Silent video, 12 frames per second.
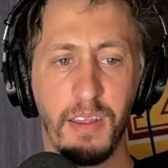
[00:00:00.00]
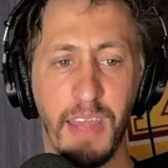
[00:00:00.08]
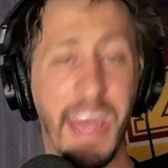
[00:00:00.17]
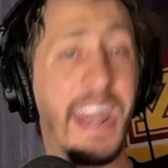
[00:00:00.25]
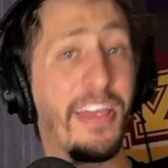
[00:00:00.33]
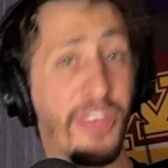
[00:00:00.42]

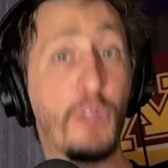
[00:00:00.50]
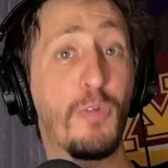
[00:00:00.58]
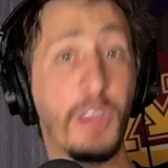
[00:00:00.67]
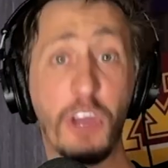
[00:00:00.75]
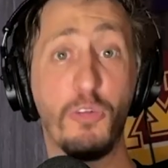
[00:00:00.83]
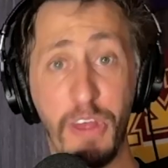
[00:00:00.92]
I think
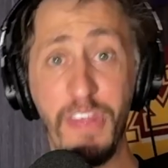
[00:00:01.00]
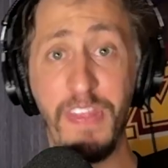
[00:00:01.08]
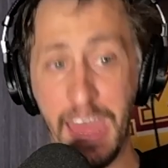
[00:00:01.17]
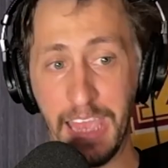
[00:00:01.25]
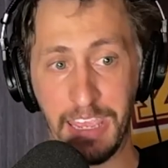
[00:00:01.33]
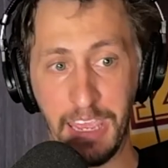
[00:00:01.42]
we could win
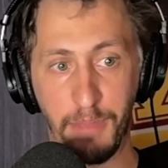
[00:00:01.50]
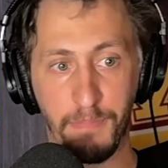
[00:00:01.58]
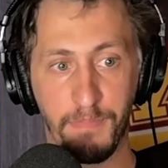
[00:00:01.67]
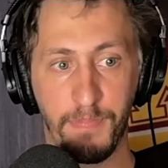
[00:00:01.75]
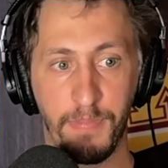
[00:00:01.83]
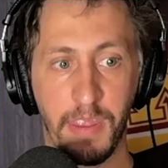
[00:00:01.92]
that game.
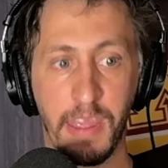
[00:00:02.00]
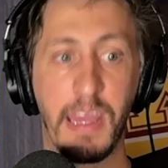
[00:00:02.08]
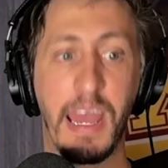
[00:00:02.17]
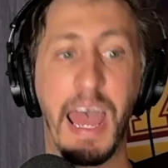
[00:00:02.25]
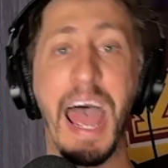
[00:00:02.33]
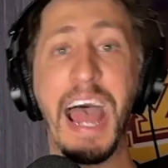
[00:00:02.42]

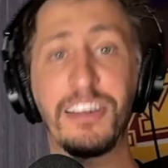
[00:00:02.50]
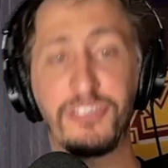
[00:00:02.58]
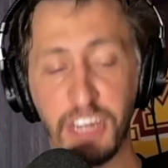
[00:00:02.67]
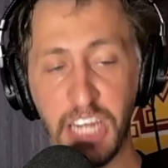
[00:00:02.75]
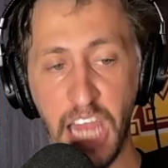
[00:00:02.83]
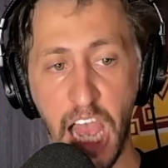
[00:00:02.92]
At
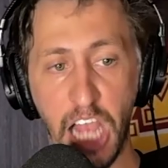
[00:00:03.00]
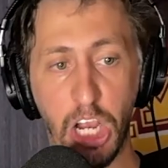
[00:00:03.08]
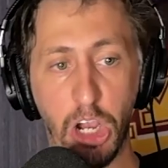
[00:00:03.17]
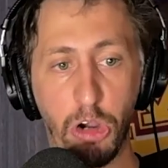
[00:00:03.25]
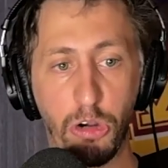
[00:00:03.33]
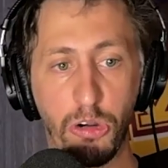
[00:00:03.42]

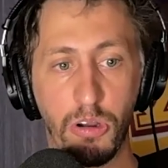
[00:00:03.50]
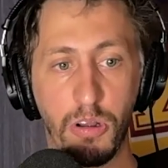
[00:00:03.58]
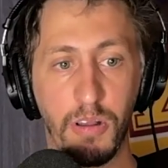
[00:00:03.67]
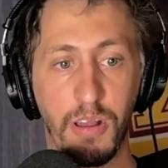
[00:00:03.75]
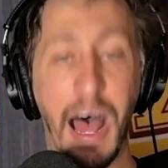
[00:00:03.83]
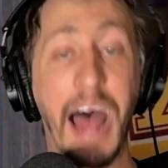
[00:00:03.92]
Chicago,
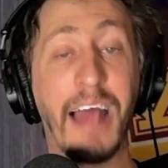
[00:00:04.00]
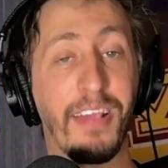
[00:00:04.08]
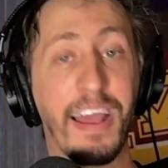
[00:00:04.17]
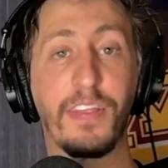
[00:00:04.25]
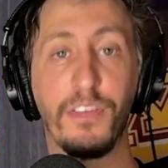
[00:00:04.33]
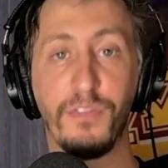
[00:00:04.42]
I
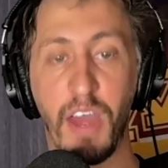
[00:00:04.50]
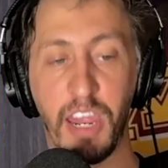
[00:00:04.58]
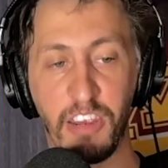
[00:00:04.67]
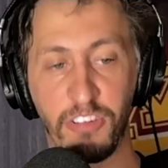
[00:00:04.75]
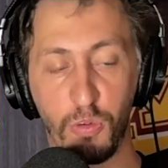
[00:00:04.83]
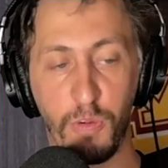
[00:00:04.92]
like the
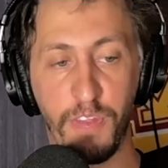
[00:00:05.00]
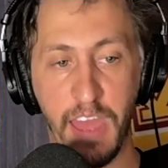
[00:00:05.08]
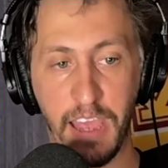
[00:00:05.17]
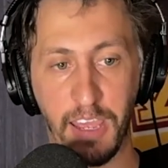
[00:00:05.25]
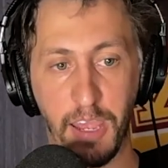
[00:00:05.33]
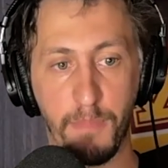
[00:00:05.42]
Vikings to win
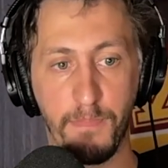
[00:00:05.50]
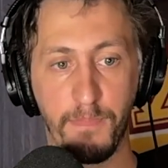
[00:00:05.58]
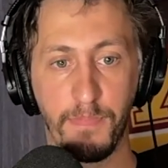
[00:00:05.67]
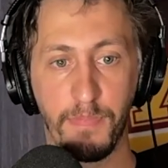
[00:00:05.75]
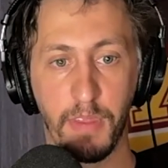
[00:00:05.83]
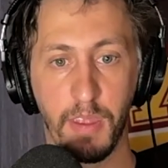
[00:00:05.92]
that game.
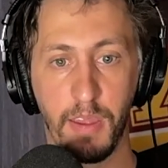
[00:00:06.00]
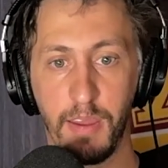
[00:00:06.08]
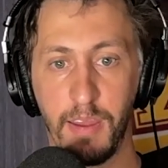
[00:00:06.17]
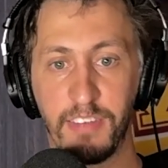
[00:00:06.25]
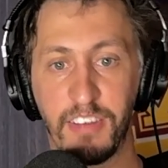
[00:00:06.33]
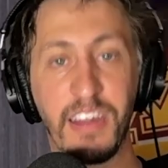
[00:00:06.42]

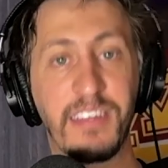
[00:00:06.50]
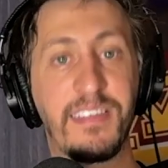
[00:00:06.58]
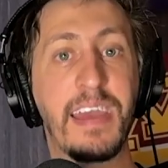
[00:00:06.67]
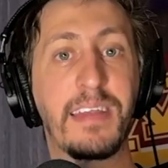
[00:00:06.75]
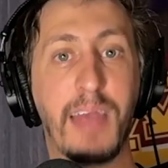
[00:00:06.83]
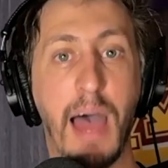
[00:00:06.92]
It's going to
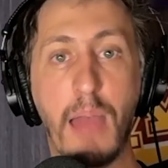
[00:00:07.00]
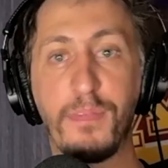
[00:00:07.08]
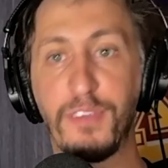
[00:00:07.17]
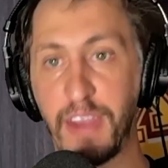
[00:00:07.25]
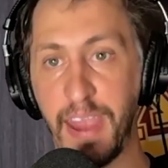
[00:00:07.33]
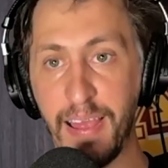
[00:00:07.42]
take time
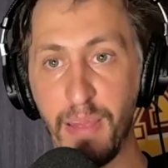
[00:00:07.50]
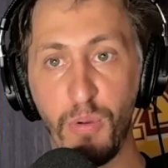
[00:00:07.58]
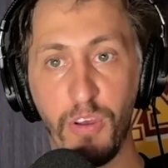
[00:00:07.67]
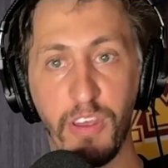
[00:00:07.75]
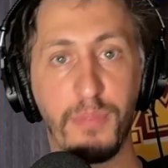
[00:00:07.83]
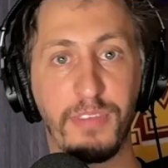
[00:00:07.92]
for Caleb
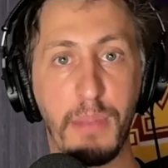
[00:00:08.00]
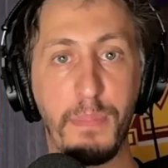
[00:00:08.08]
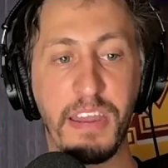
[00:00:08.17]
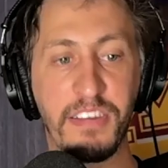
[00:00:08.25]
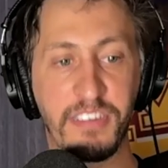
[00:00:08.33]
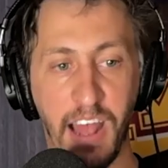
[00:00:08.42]
Williams and
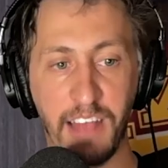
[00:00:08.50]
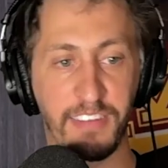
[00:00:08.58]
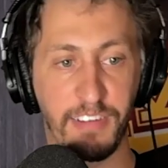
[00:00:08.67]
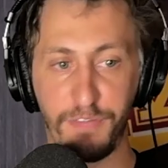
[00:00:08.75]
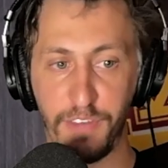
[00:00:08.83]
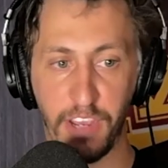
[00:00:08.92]
Ben Johnson
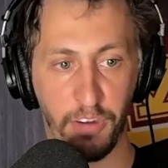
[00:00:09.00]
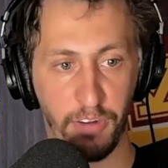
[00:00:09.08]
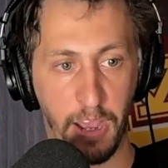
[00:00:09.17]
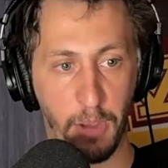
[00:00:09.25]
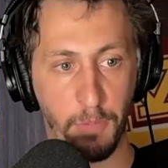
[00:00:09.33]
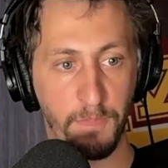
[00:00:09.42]
to figure it
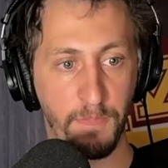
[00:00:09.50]
out.